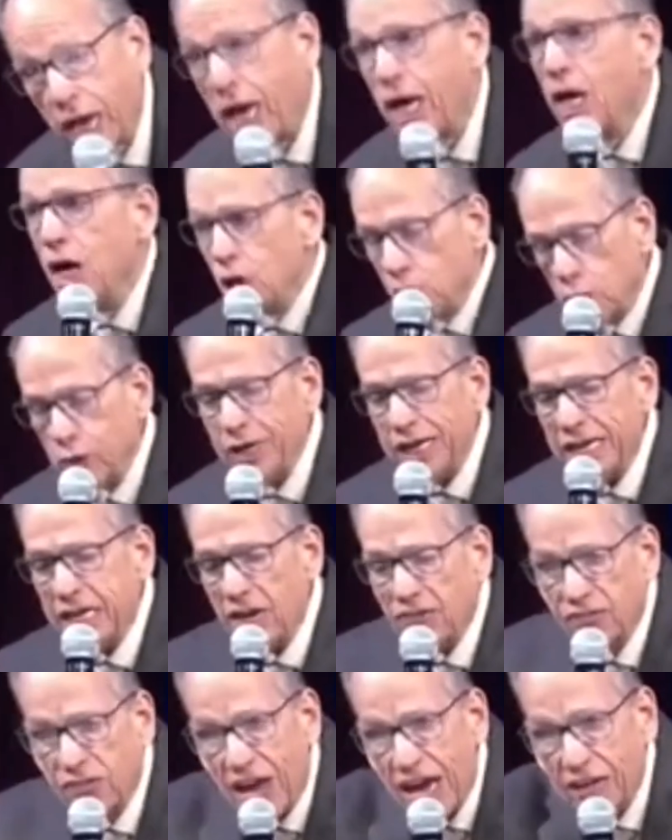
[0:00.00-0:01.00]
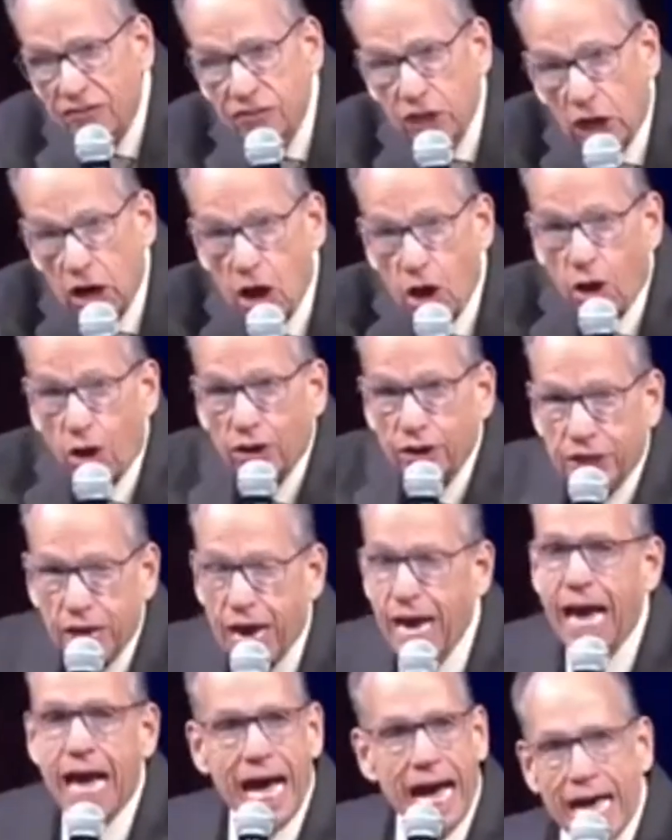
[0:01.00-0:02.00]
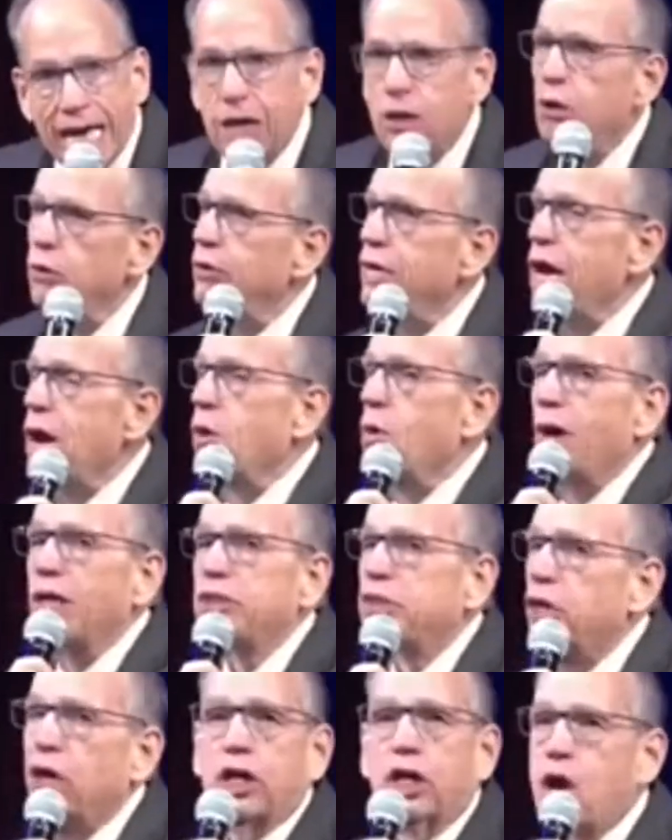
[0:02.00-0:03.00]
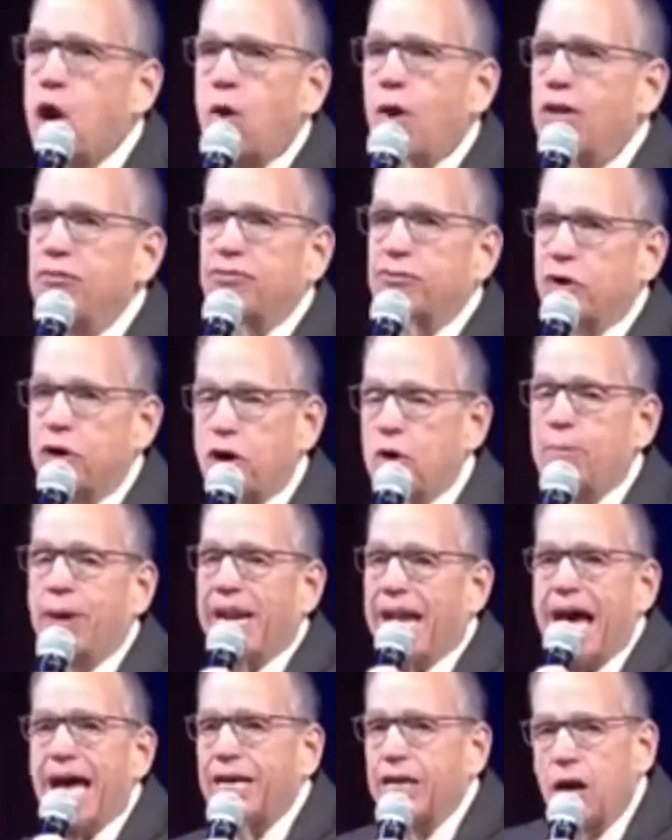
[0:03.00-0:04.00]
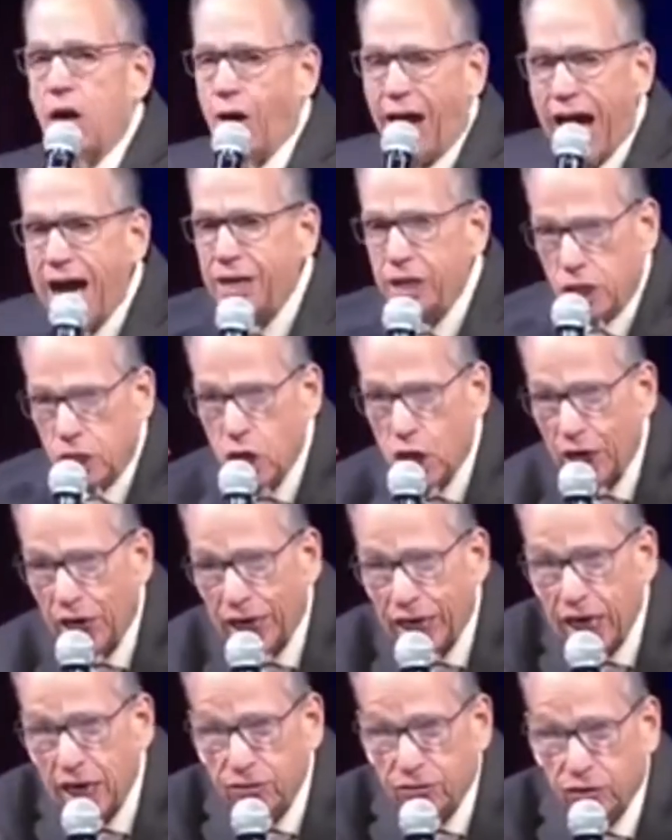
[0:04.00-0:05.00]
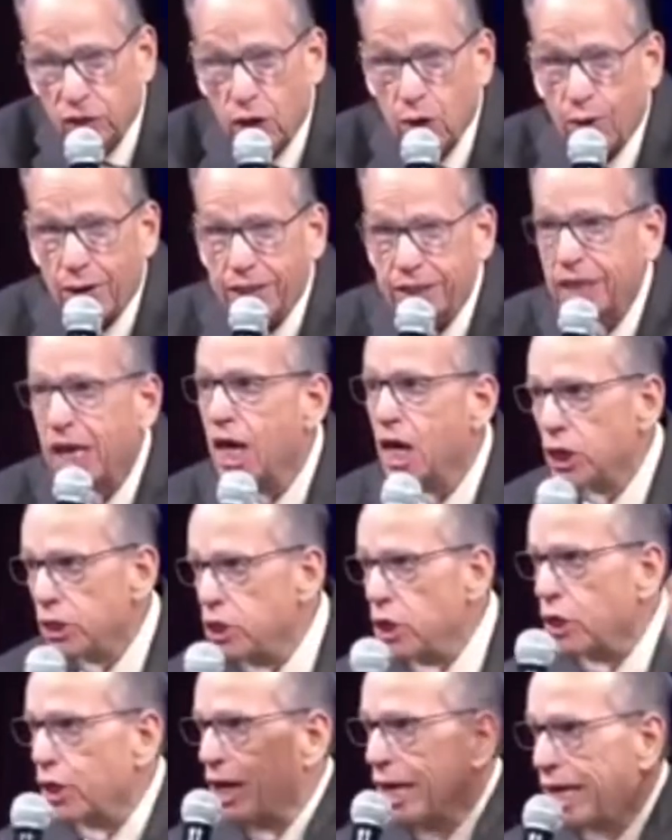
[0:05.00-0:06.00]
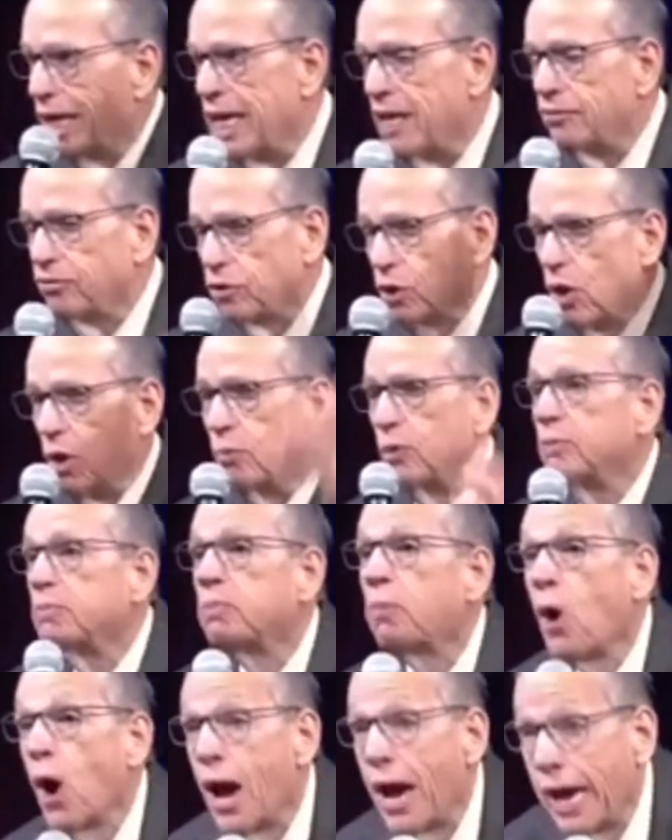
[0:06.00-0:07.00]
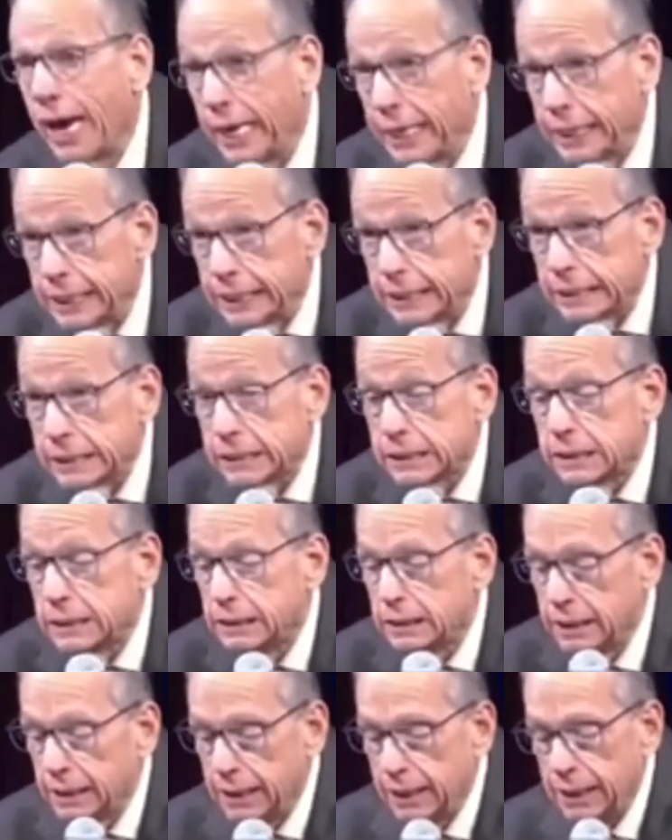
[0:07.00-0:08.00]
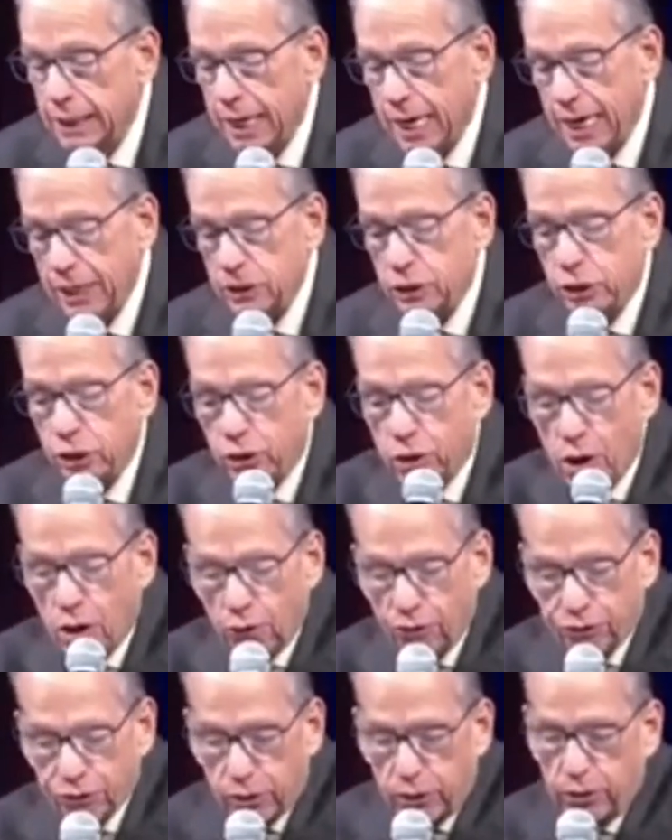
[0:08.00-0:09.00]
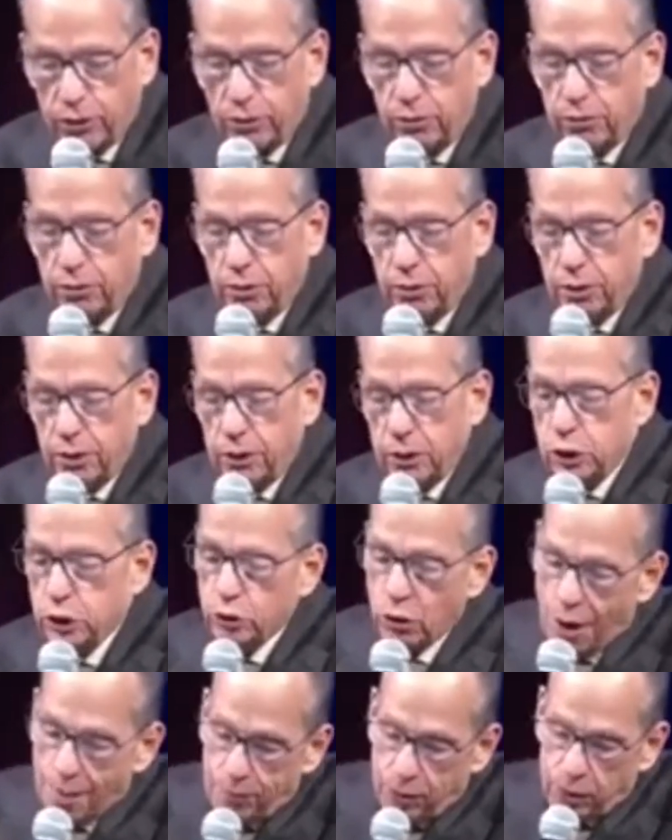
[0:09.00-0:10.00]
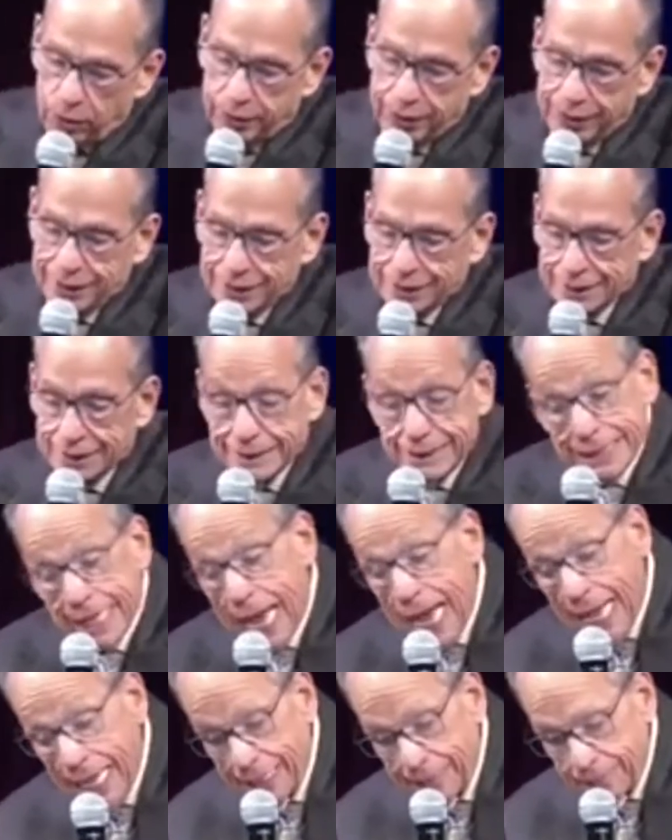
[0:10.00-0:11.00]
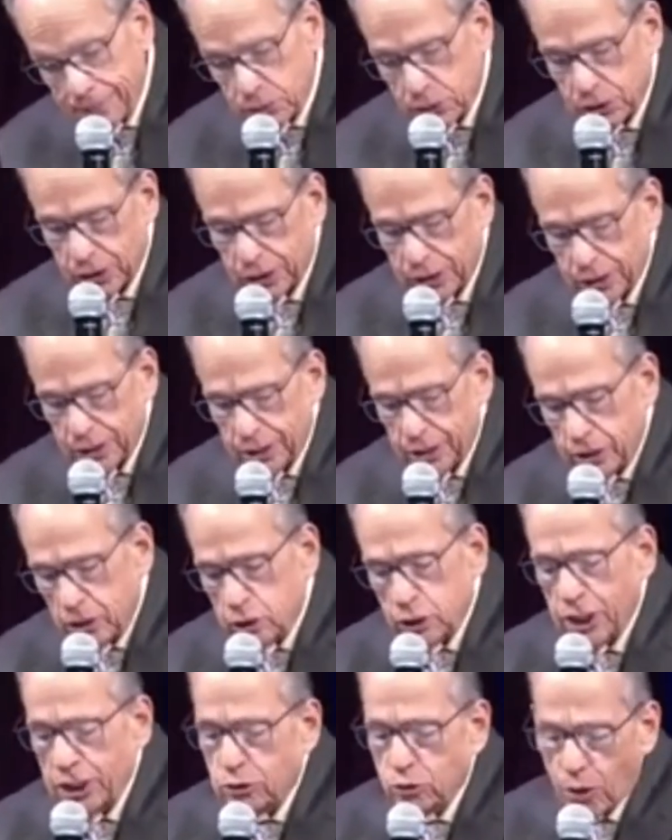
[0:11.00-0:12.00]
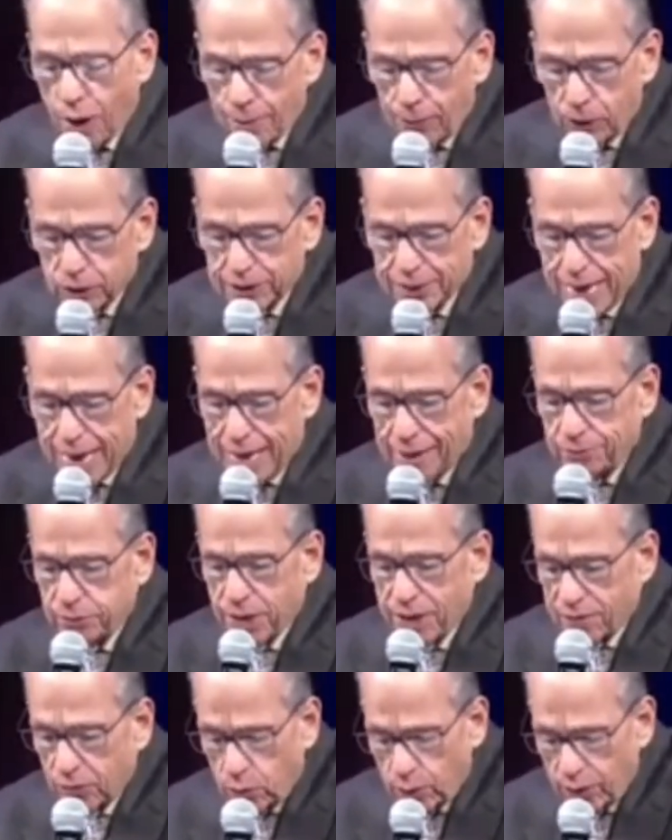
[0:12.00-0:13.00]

I don't know what you're going through, but I know how you're going to get through it. You're going to get through it with praise as you go through troubled times. You see, troubled times have a way of coming to all of us.